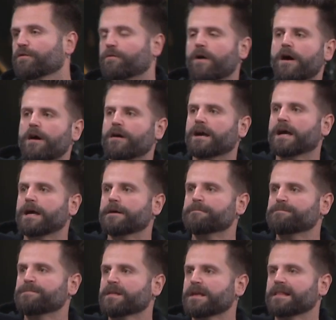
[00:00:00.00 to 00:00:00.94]
wrong
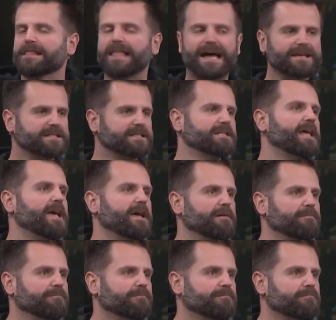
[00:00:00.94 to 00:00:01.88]
last
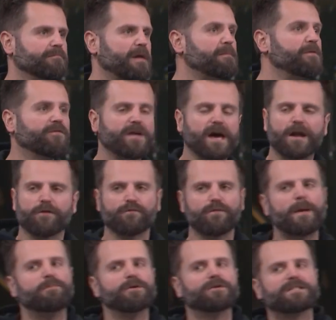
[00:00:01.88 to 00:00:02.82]
name. Maybe you've got a
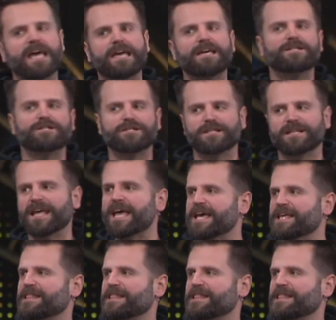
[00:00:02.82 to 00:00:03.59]
reputation